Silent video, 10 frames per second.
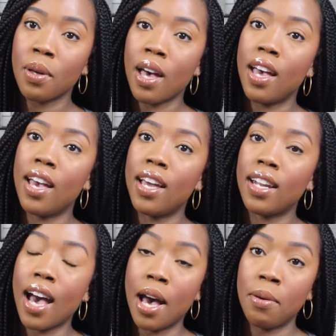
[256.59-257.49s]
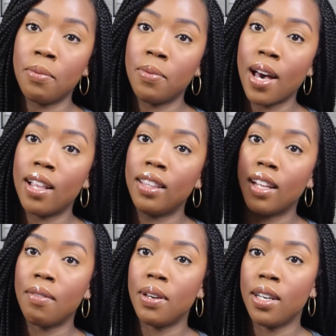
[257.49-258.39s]
and I'm
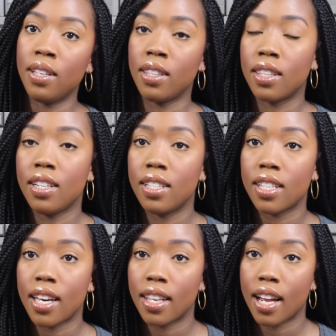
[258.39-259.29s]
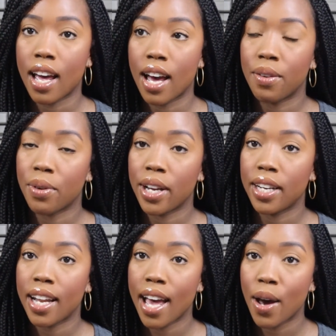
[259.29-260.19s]
loving the design that I have right
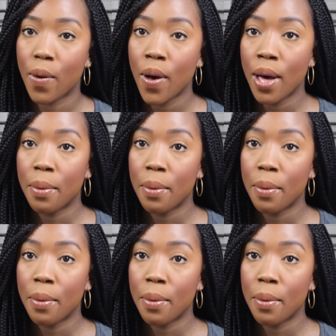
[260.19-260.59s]
now.